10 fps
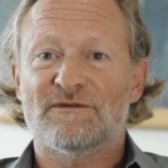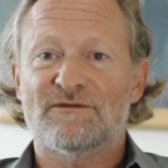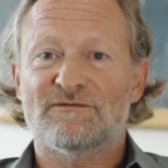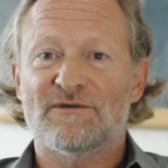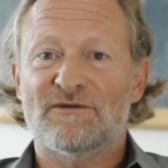
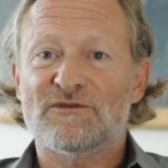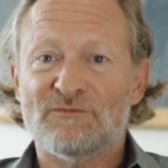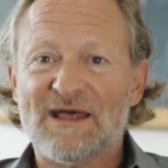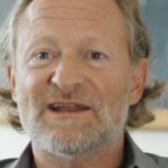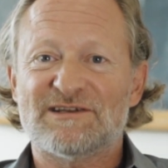of, of
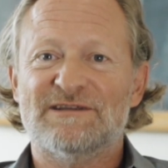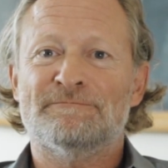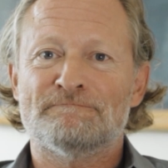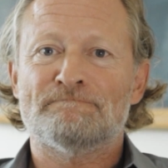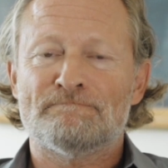humanity.
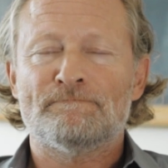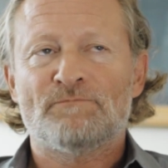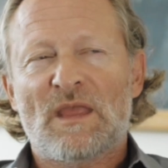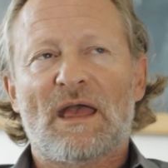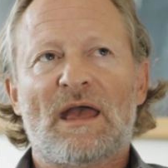
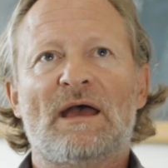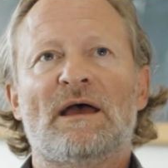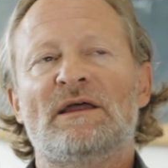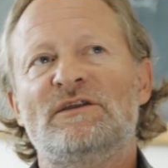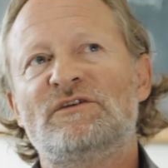
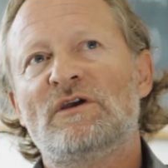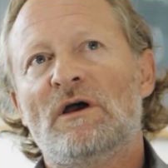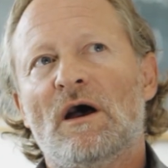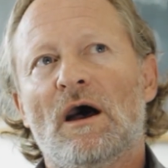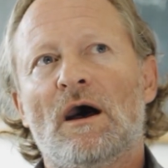And,
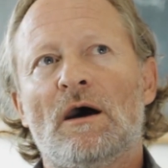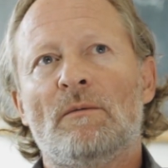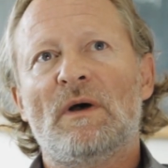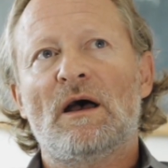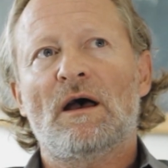
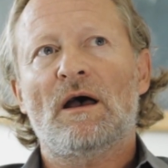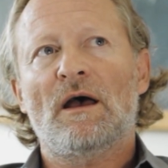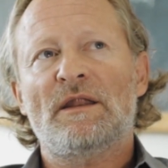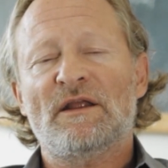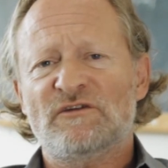um,
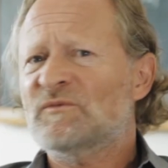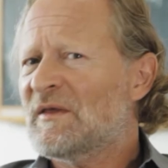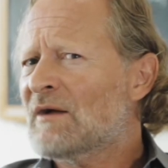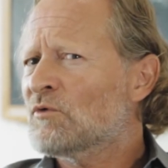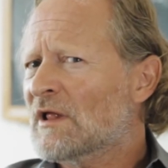and I
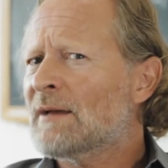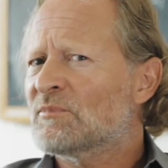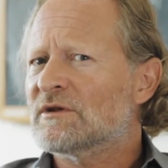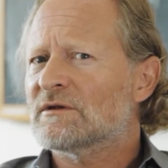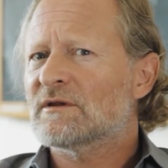suspect that will
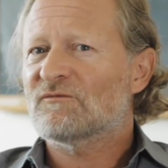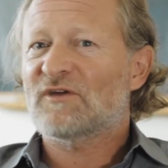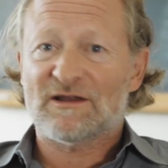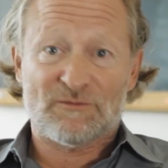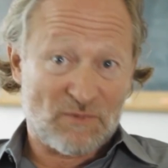happen. In
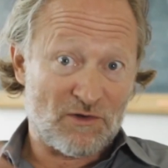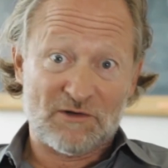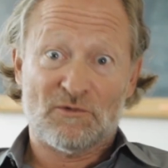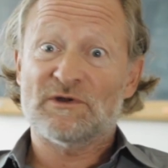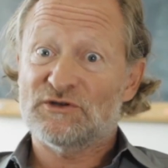fact, it's
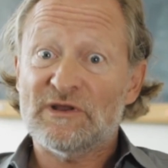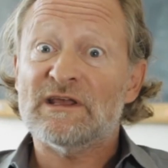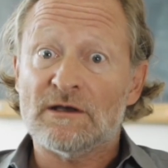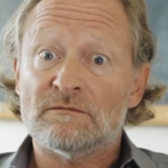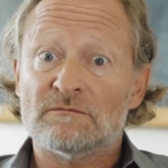partly what we do
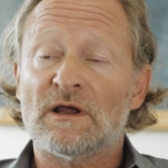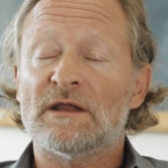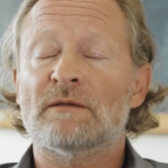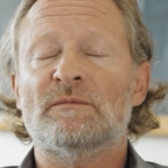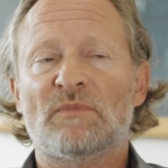here,
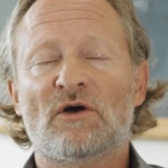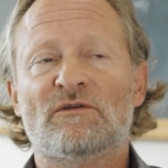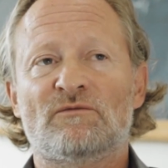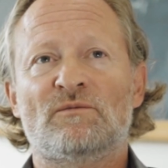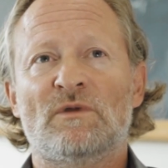right? I mean, part
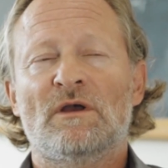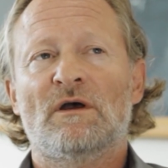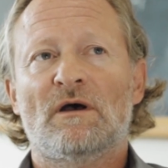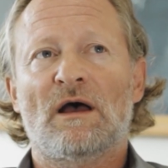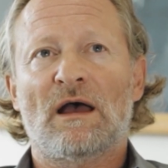of
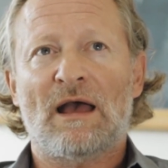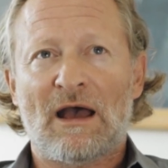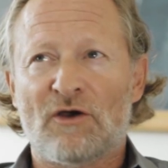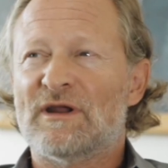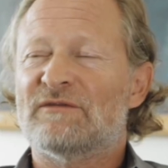
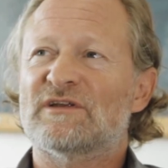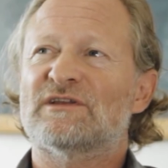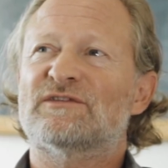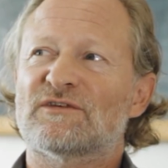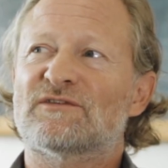our
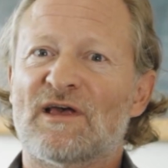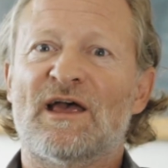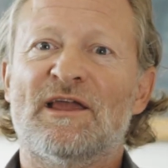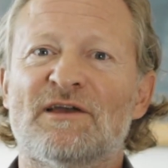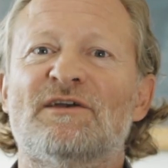effort is to
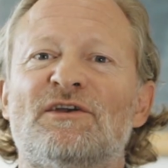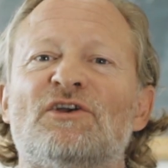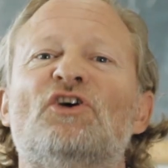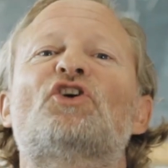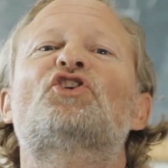say,
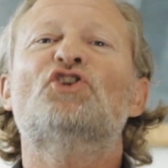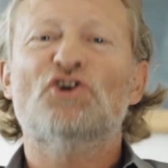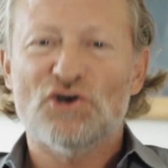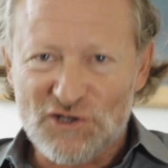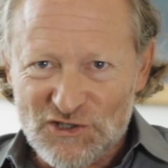
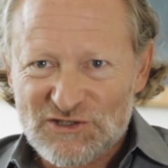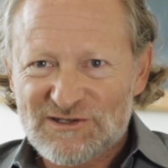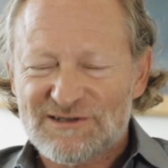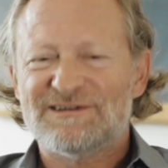could